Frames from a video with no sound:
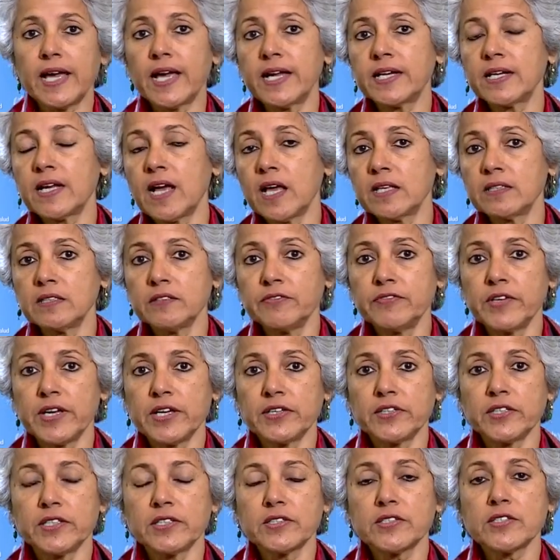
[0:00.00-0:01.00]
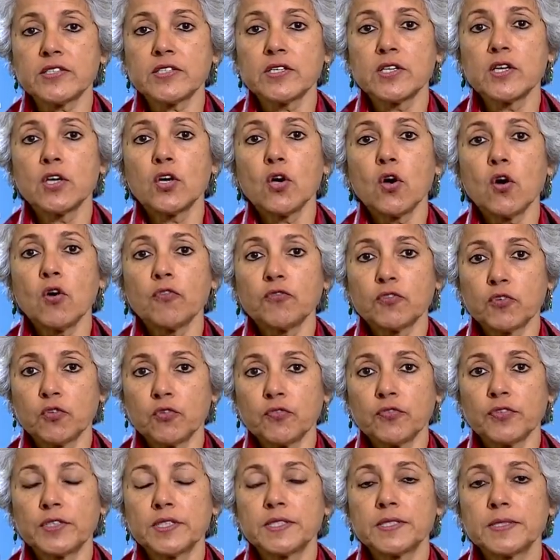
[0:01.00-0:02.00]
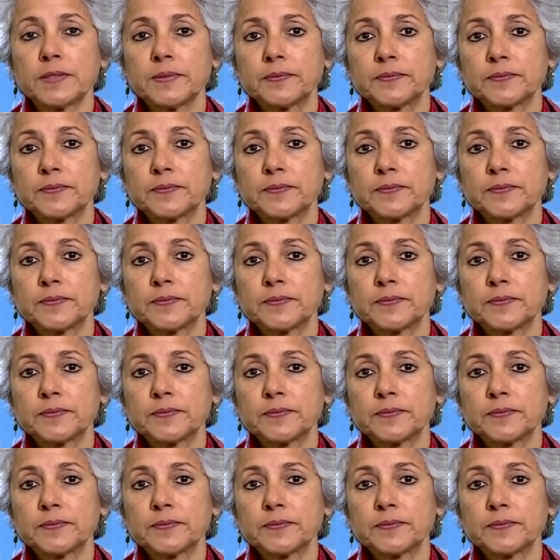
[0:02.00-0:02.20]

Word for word: and other variants of COVID.